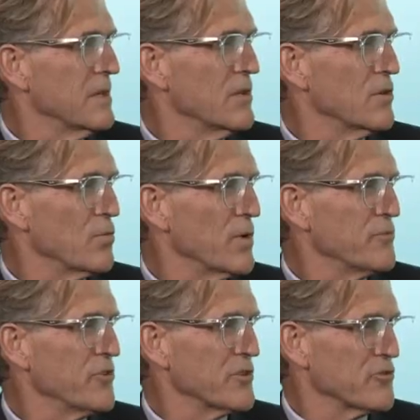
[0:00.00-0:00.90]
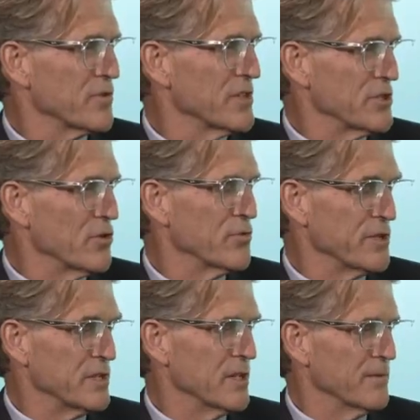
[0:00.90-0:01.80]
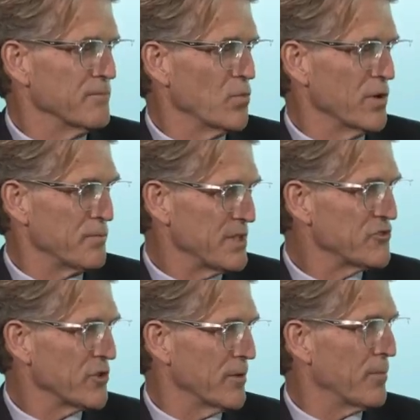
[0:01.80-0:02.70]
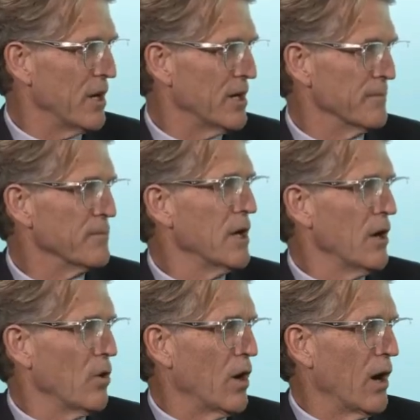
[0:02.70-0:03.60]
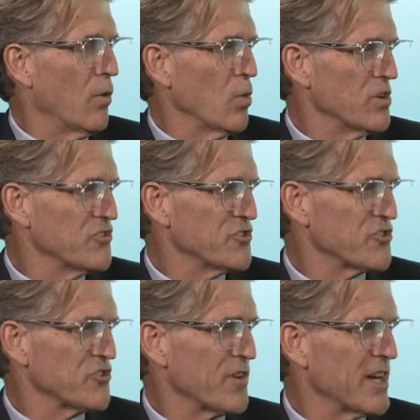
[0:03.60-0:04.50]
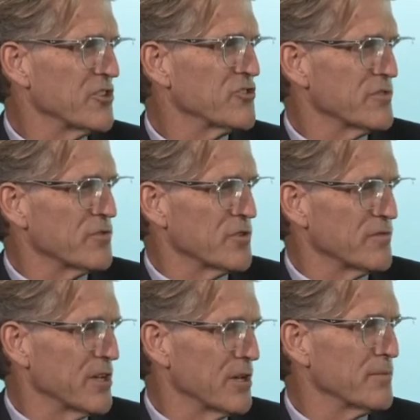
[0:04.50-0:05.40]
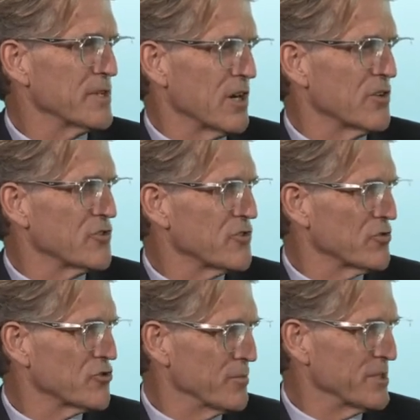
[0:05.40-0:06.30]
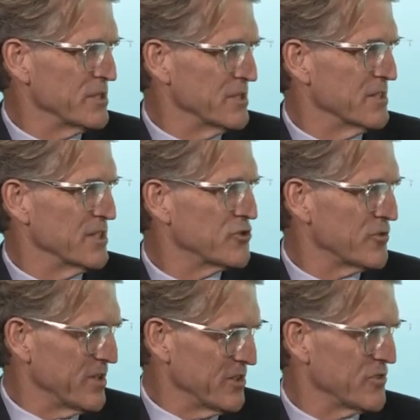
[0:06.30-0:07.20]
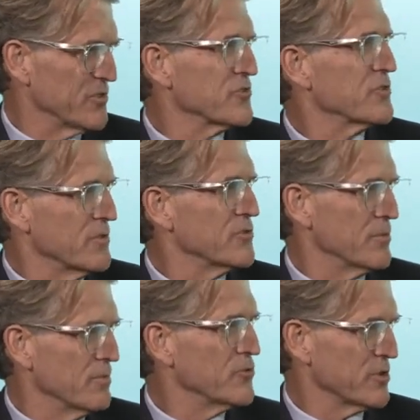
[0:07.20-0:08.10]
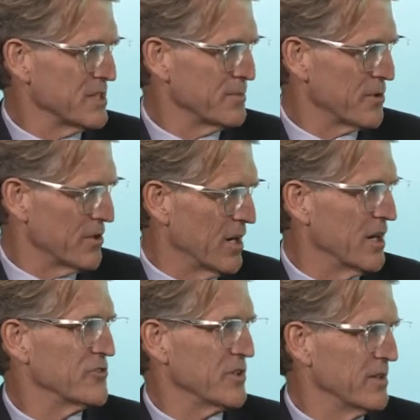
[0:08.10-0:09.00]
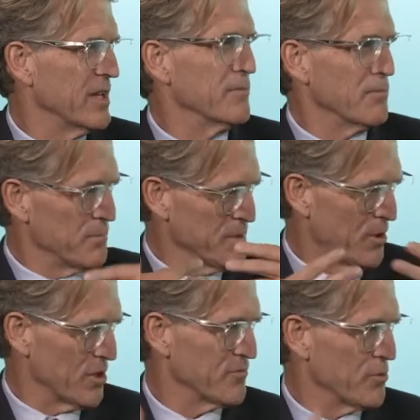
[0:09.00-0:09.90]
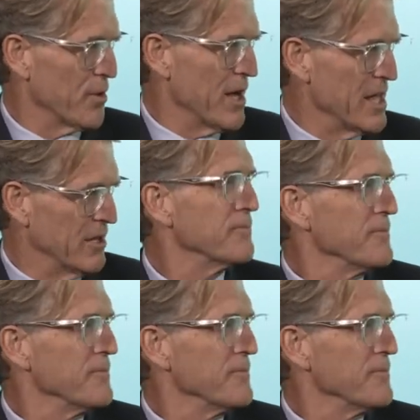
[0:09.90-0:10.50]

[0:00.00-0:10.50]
A website's really only one piece of the pie. What is your strategy for developing other social media interfaces to keep their eyes and be part of your brand?